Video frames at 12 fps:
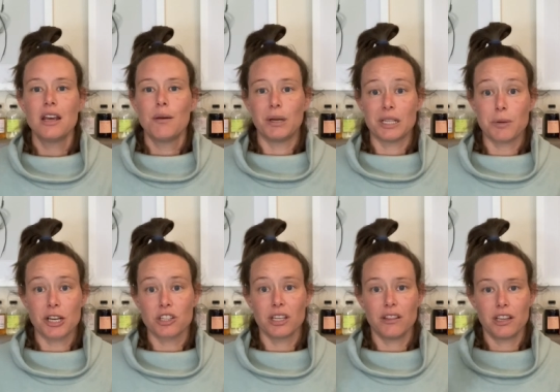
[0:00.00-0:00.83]
but
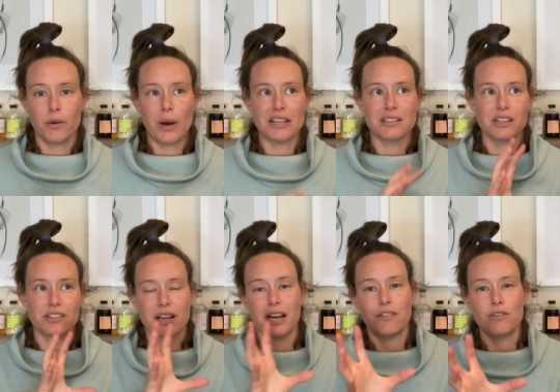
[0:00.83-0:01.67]
especially in the US, there's
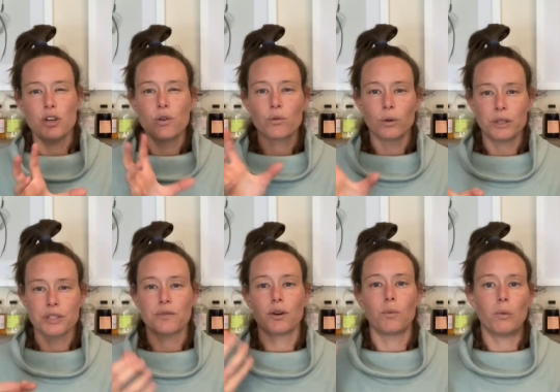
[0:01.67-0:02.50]
kind of new
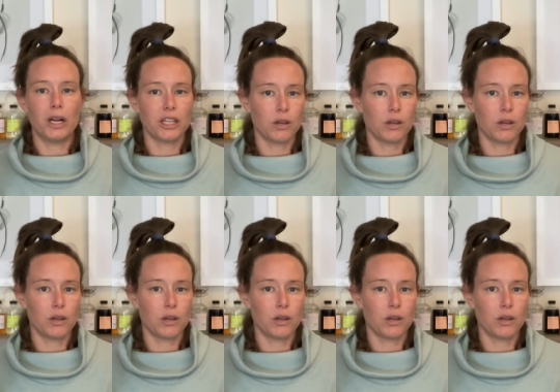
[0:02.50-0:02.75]
rules for what